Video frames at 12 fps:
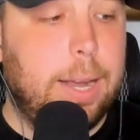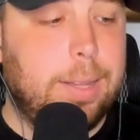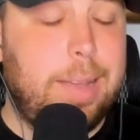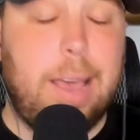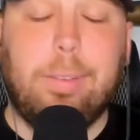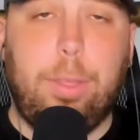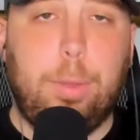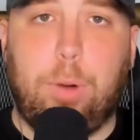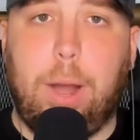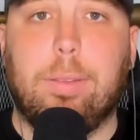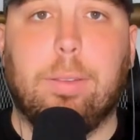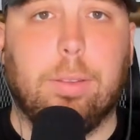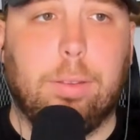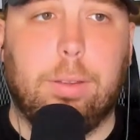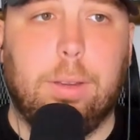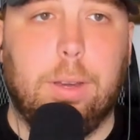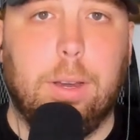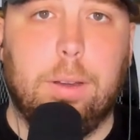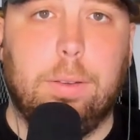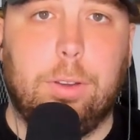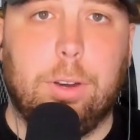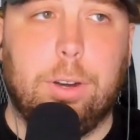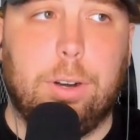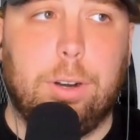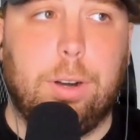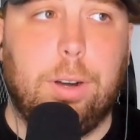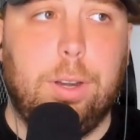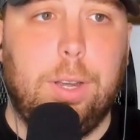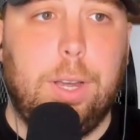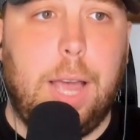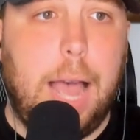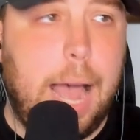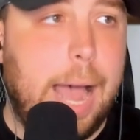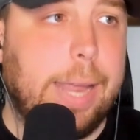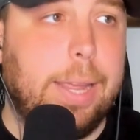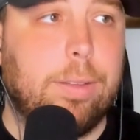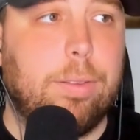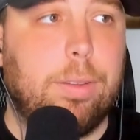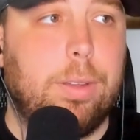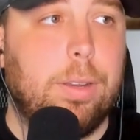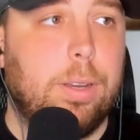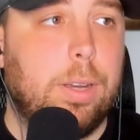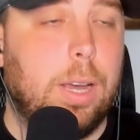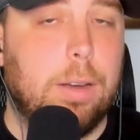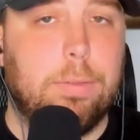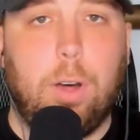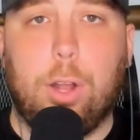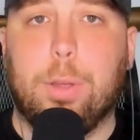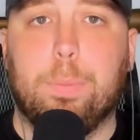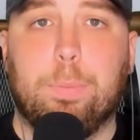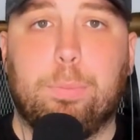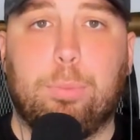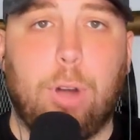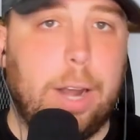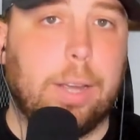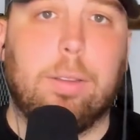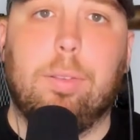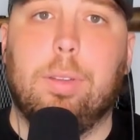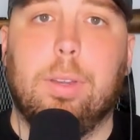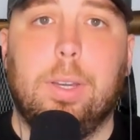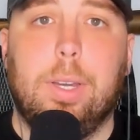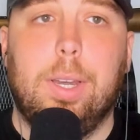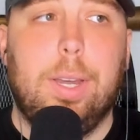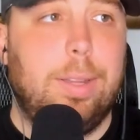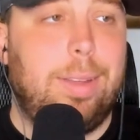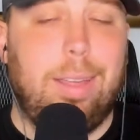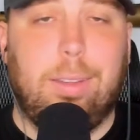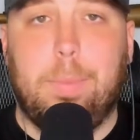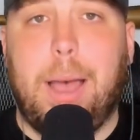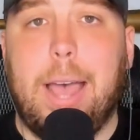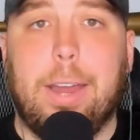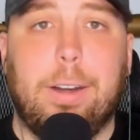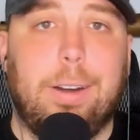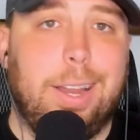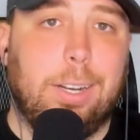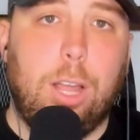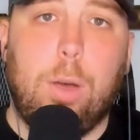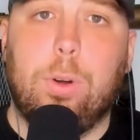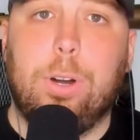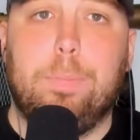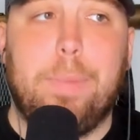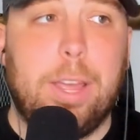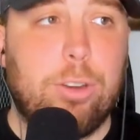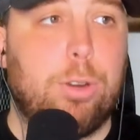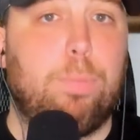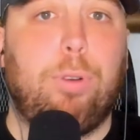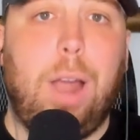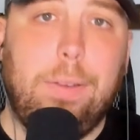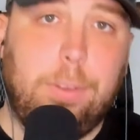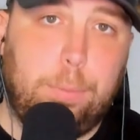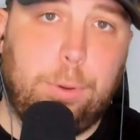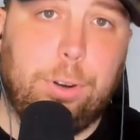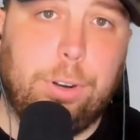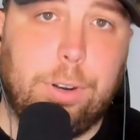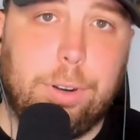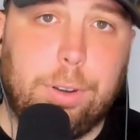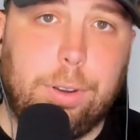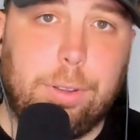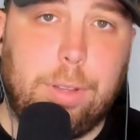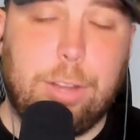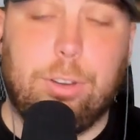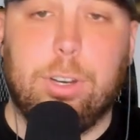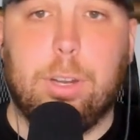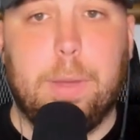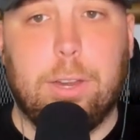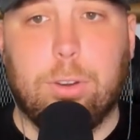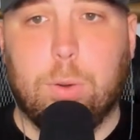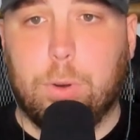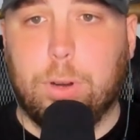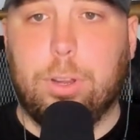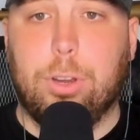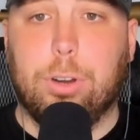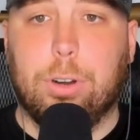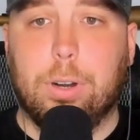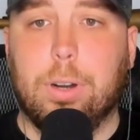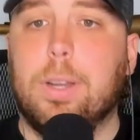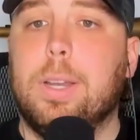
Test the prices of your highest volume products. Test them higher and lower. Measure profit per session to make sure you're